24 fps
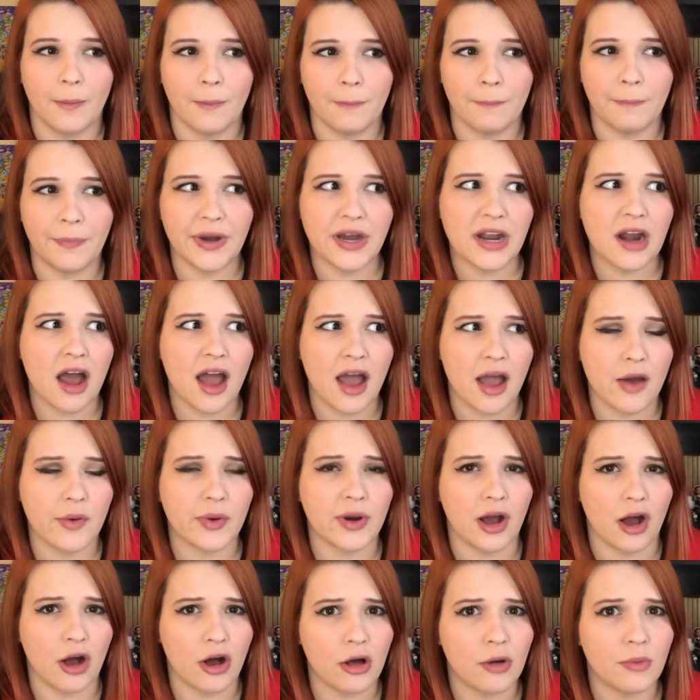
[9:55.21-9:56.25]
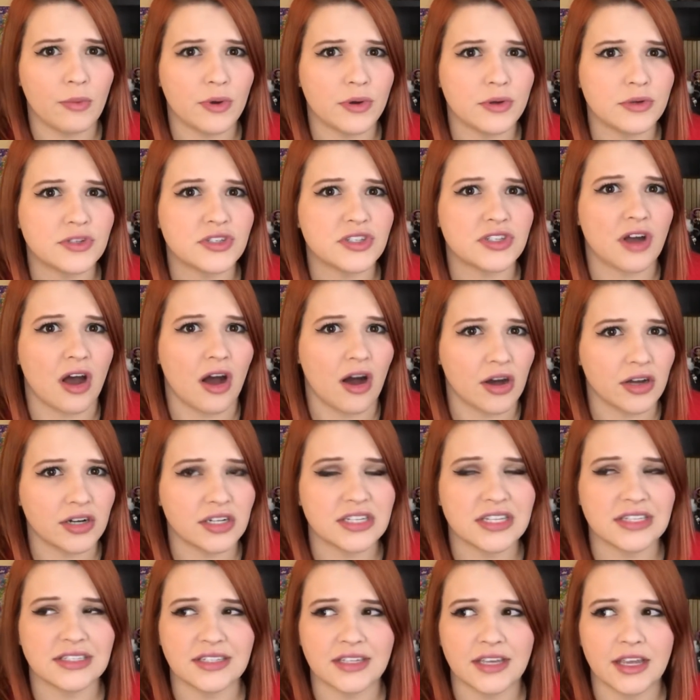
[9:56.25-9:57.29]
but I would almost
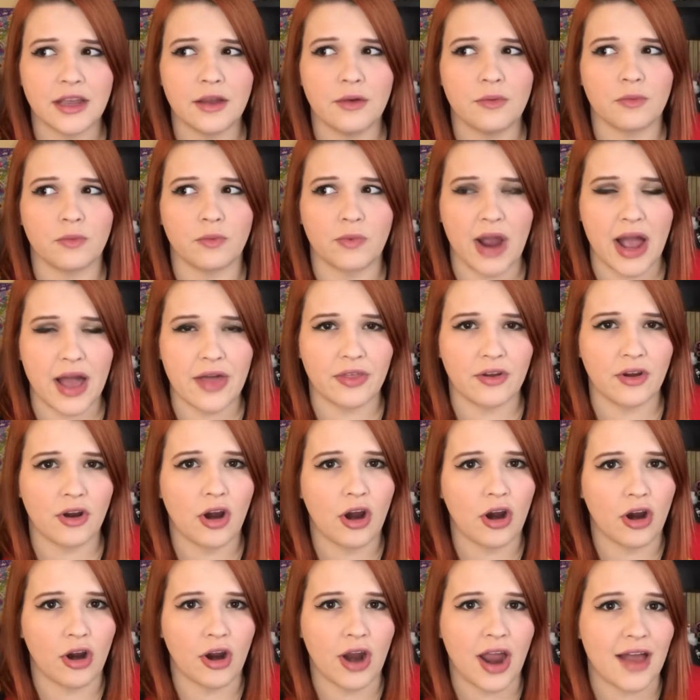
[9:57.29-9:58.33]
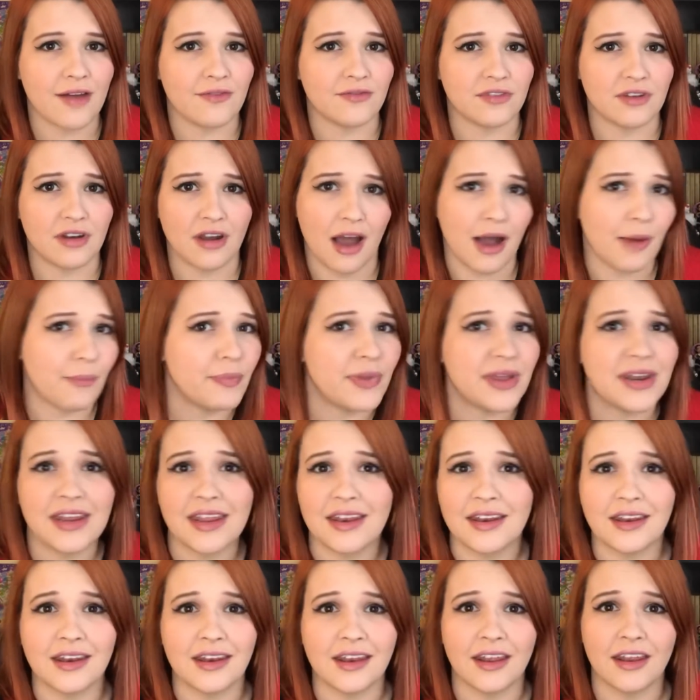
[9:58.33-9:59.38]
honestly rather her have not been
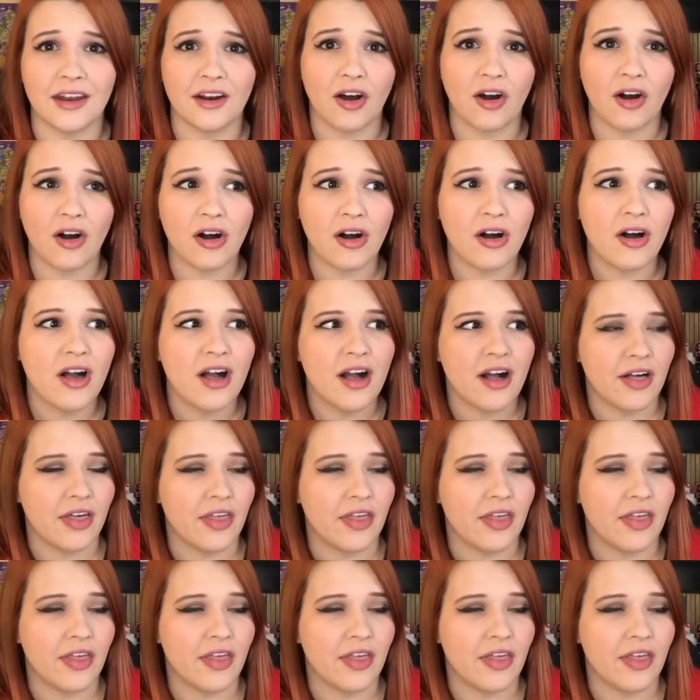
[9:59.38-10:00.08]
in it at all